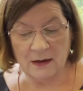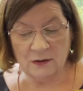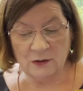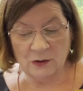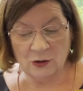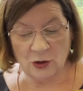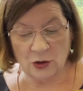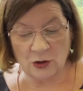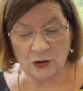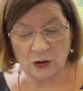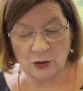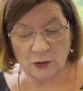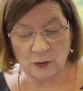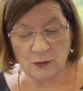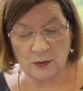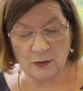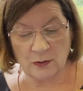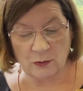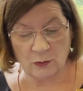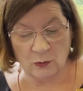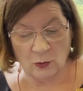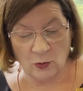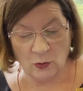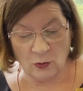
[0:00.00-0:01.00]
Joshua
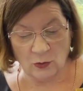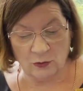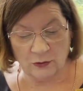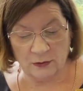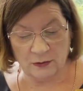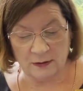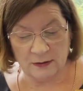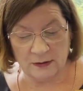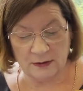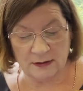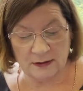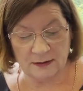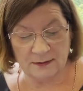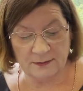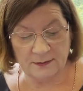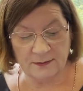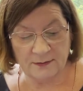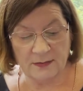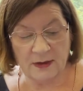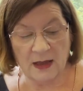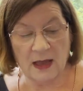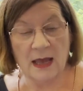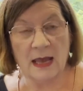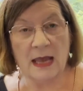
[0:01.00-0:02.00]
warns,
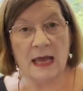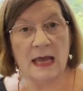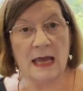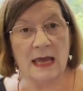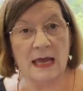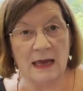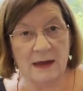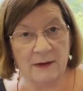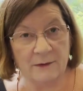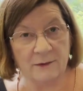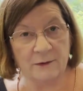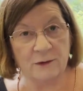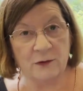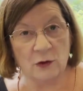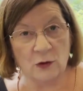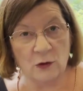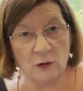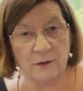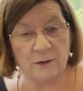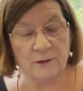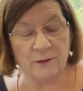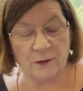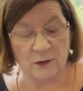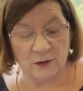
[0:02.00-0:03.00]
"If
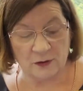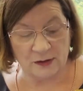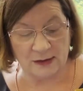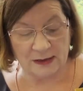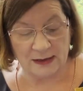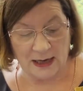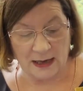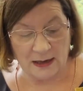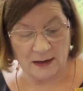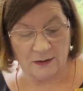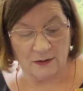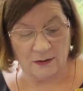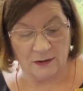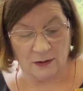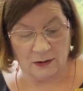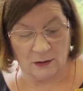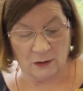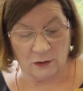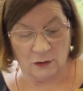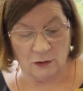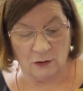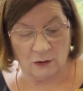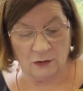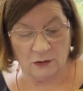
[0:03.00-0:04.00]
you forsake the
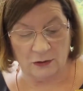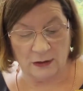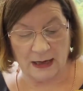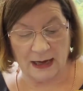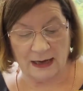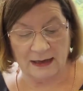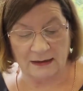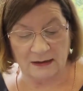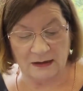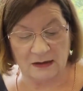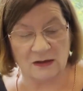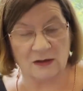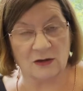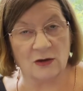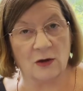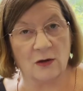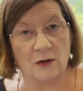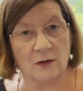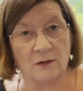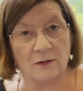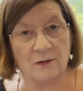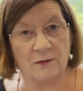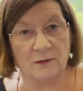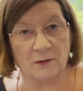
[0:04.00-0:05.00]
Lord and
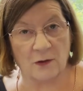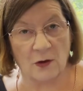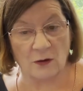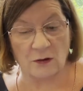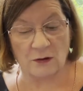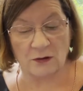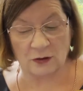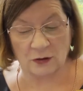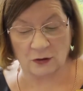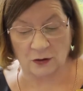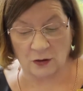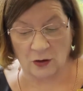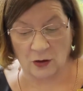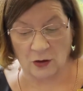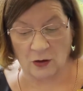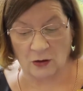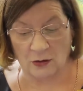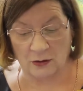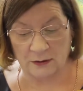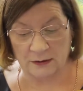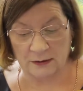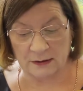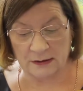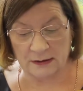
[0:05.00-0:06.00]
serve foreign
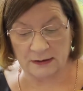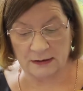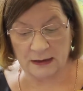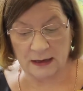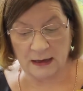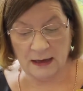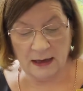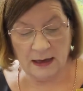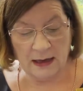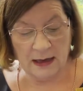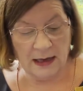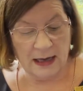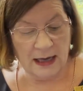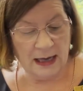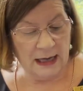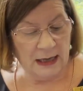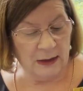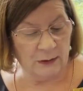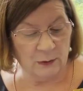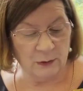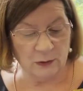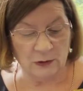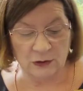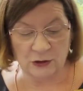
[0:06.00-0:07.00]
gods,
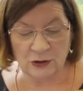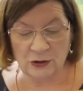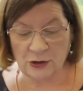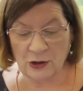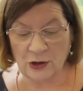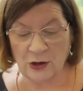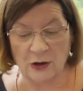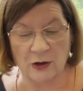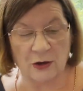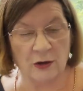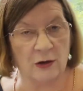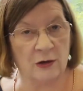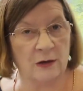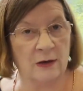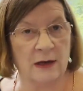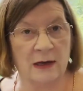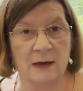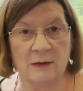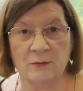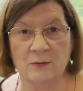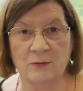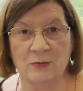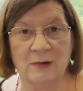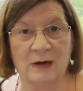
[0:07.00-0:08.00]
he will turn
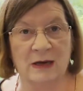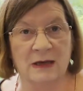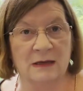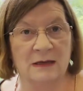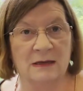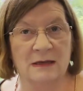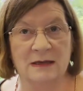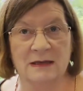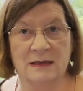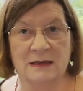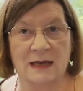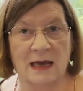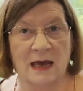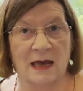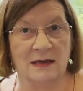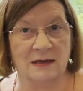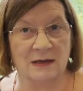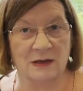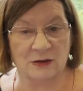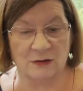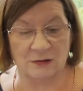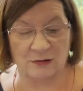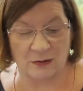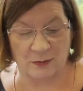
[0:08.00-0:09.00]
and bring
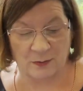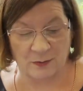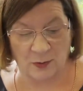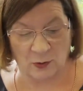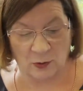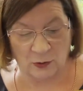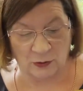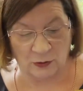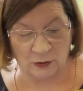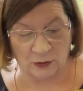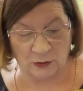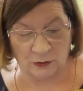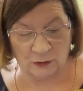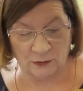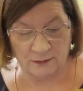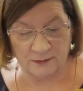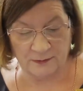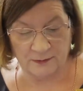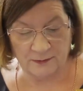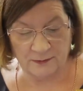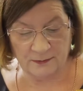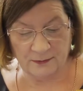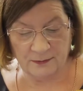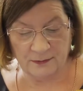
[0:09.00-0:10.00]
disaster upon you
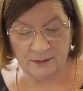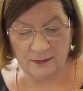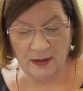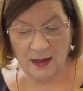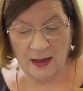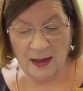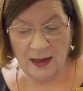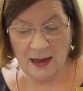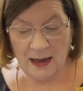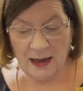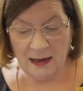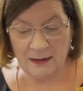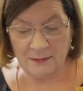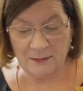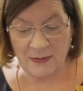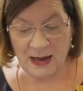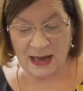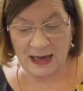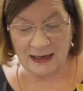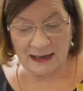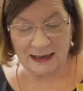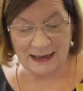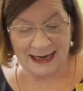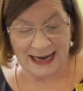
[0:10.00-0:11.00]
and
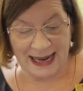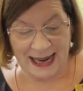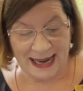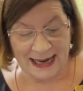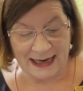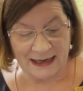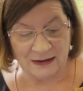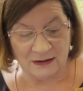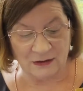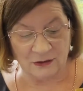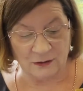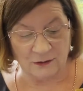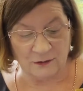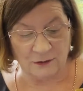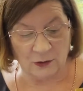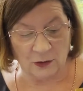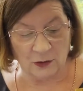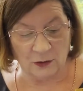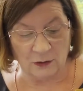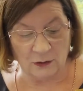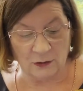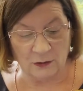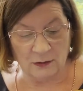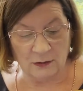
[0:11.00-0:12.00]
make an end of
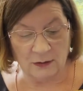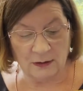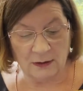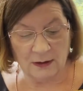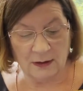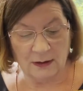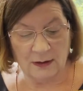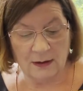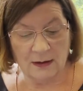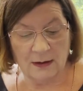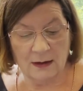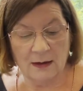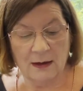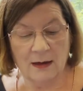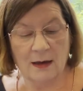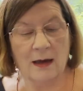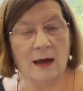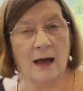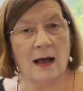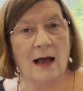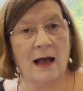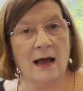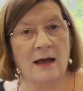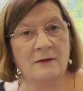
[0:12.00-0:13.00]
you
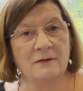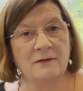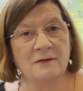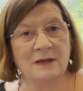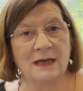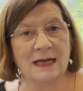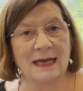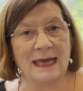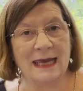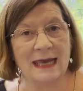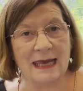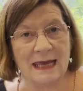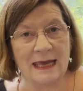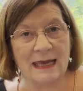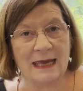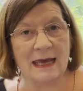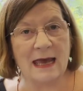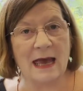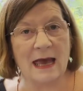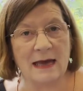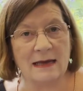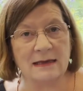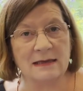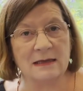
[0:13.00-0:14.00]
after he
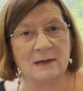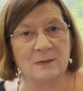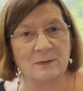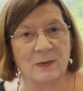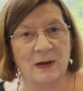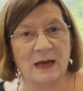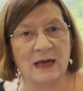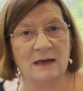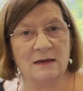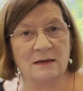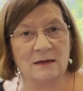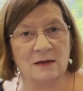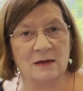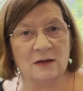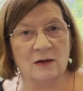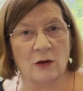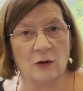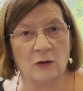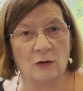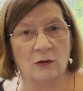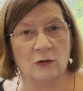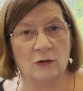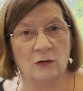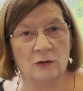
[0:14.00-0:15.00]
has been
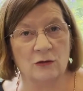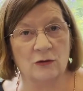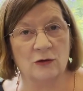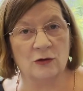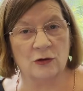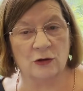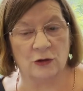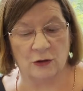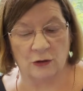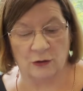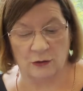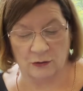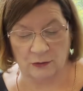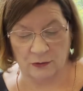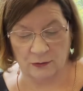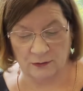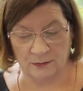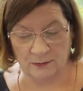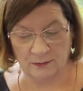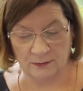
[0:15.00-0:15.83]
so good to you."